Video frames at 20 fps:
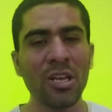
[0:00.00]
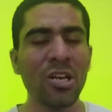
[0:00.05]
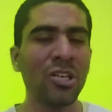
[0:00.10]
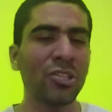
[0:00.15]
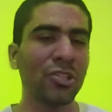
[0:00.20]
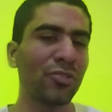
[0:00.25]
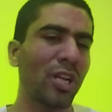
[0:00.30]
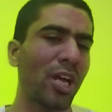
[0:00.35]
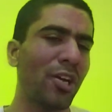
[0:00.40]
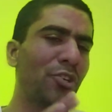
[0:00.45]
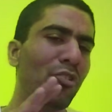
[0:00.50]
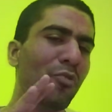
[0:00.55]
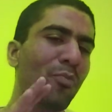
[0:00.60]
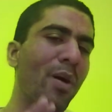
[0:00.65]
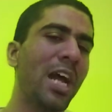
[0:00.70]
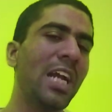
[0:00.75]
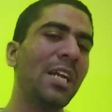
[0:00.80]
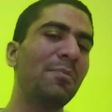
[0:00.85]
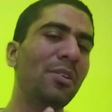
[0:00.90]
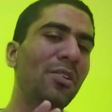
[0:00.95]
So now you
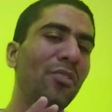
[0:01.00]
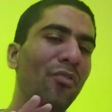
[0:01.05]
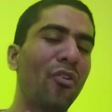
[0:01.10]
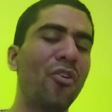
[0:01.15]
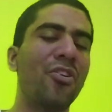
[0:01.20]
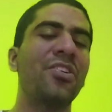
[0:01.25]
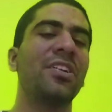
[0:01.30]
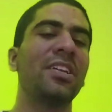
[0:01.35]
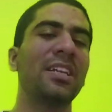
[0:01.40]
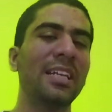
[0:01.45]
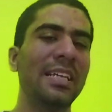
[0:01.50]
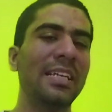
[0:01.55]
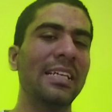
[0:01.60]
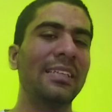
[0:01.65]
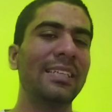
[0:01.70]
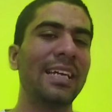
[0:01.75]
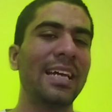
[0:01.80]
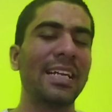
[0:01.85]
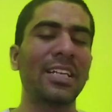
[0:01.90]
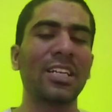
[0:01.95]
might be wondering
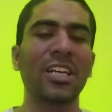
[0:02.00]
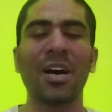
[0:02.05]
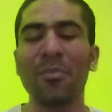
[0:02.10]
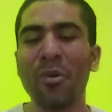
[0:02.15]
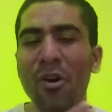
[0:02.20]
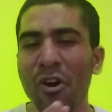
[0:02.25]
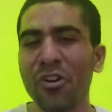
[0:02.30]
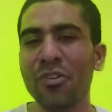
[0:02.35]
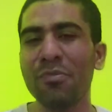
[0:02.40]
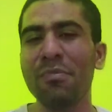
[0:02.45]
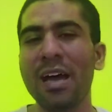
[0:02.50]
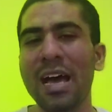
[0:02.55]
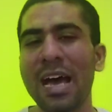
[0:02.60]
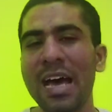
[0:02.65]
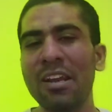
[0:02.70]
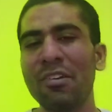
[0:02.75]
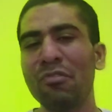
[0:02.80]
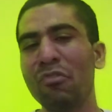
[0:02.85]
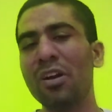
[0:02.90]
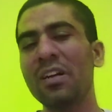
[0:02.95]
that, come on
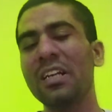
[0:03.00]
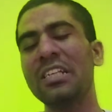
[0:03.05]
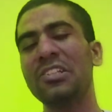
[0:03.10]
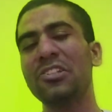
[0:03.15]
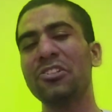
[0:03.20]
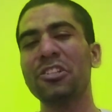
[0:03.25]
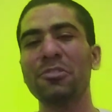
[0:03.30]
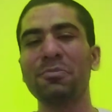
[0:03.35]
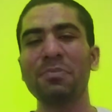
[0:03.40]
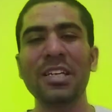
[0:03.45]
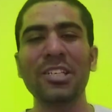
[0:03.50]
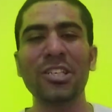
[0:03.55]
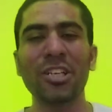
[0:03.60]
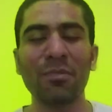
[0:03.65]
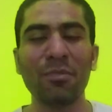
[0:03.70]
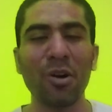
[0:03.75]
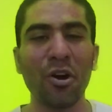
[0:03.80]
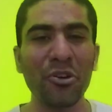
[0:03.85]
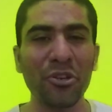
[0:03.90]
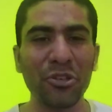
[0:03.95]
man, what is so special
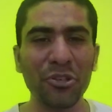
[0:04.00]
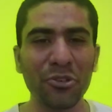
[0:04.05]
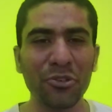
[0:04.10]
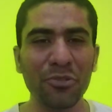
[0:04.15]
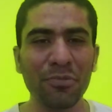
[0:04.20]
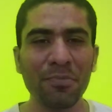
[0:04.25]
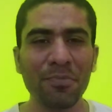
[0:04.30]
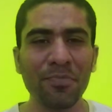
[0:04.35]
about you?